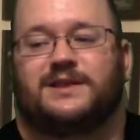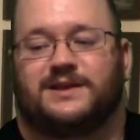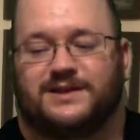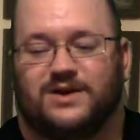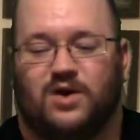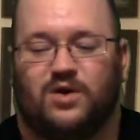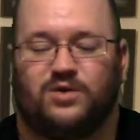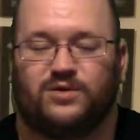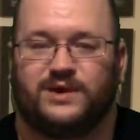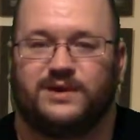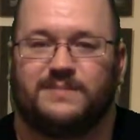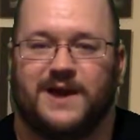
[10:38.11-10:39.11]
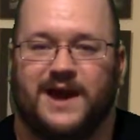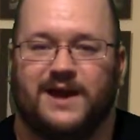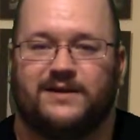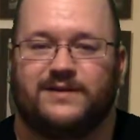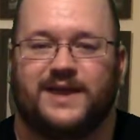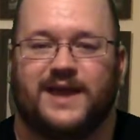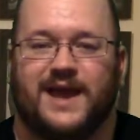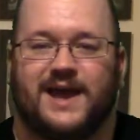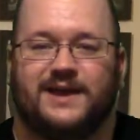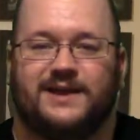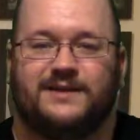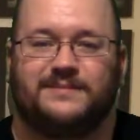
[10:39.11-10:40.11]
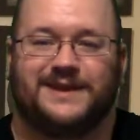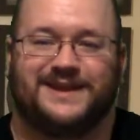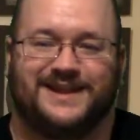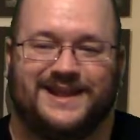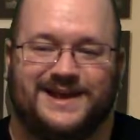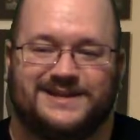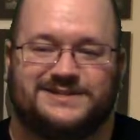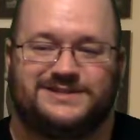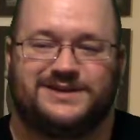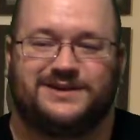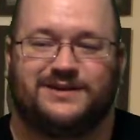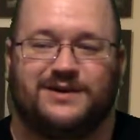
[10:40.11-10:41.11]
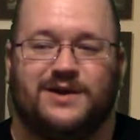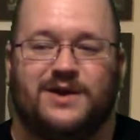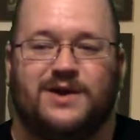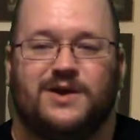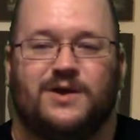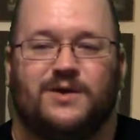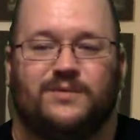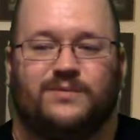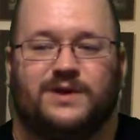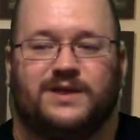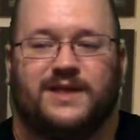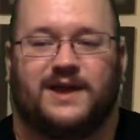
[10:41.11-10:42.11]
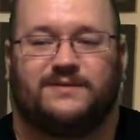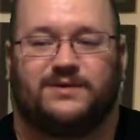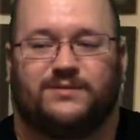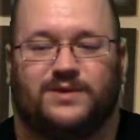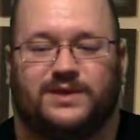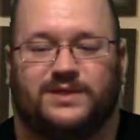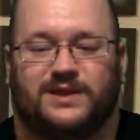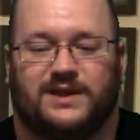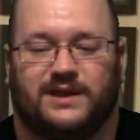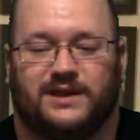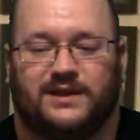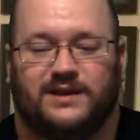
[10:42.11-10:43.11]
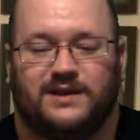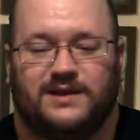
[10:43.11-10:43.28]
the holding pattern they had him in last year with having won the